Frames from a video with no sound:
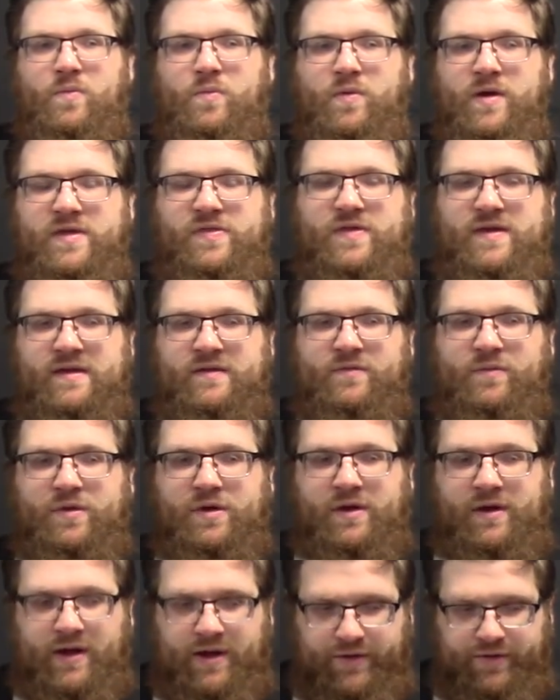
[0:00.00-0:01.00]
with
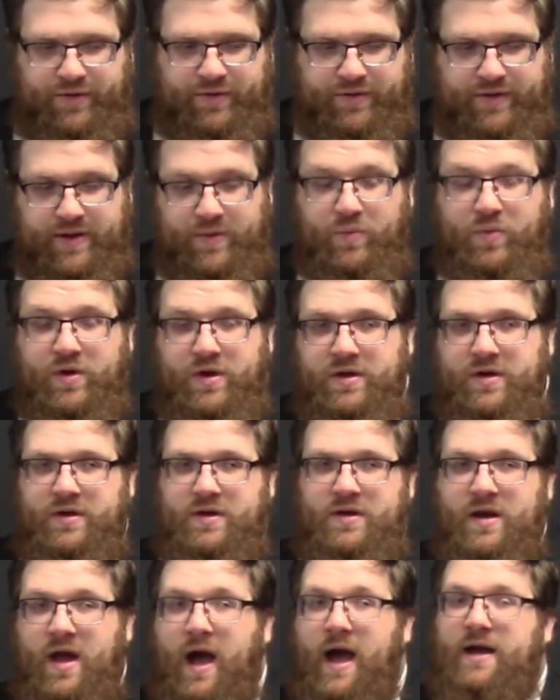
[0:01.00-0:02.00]
Israel, although they
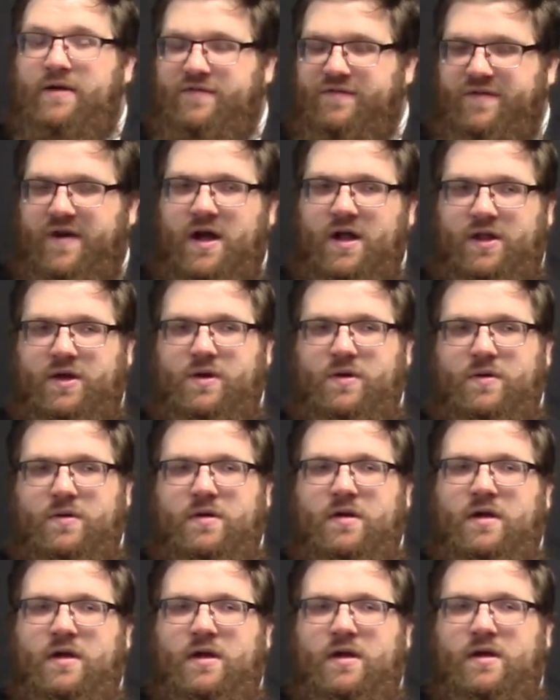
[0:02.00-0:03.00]
would not follow
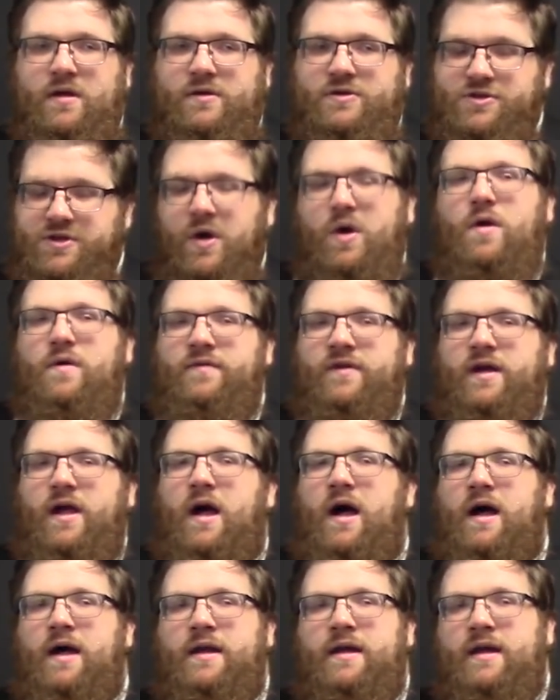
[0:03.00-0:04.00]
Jehovah
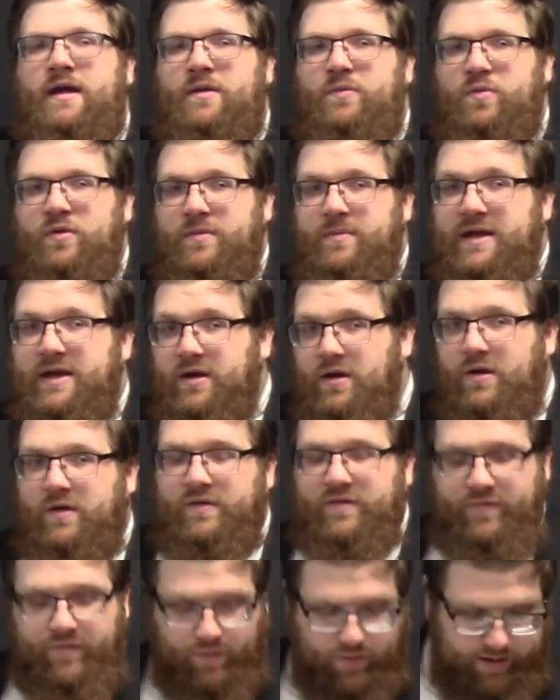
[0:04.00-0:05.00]
God and would be
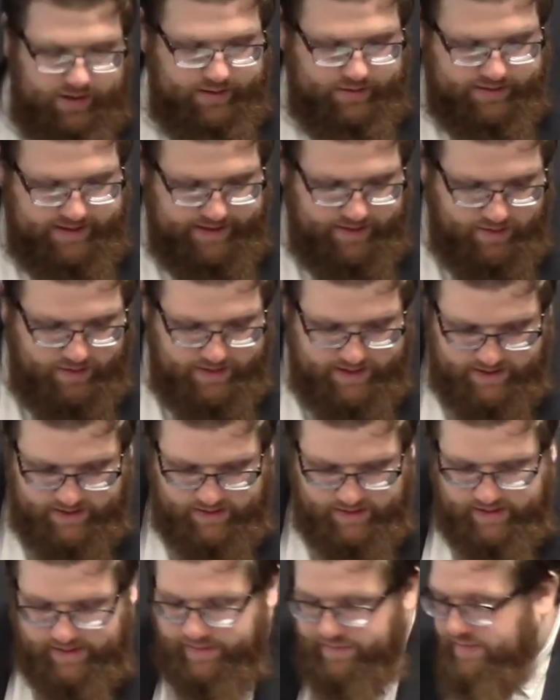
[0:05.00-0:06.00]
cursed for it later in
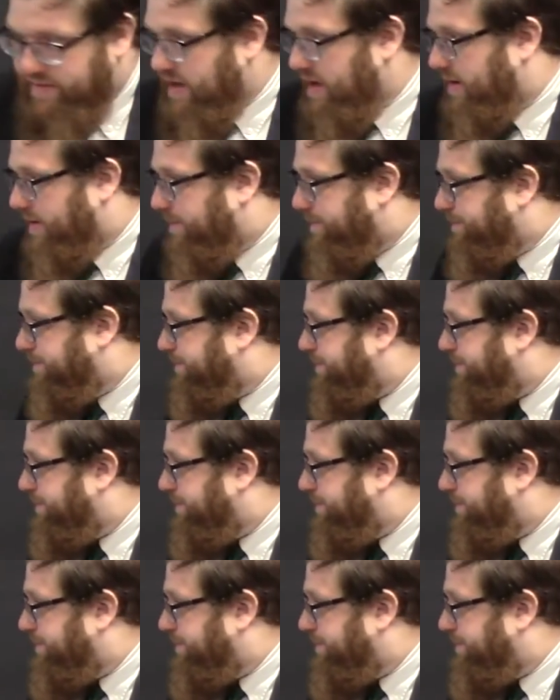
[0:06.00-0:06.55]
Isaiah.